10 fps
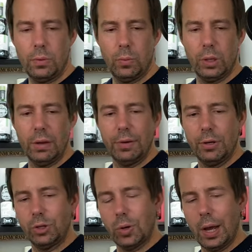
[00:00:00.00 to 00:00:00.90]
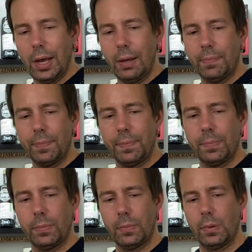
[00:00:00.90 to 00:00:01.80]
We'll give it a try.
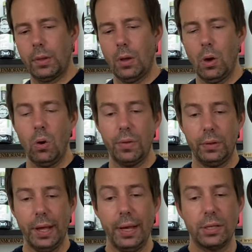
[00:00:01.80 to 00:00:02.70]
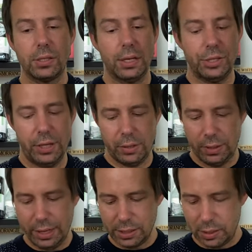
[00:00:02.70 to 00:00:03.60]
Oh, the legs. Let's check the
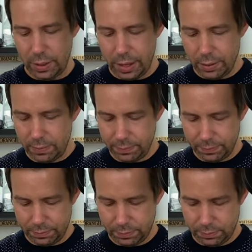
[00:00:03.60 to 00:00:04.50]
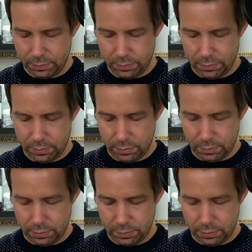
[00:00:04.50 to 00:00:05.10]
legs out, hey? Hmm.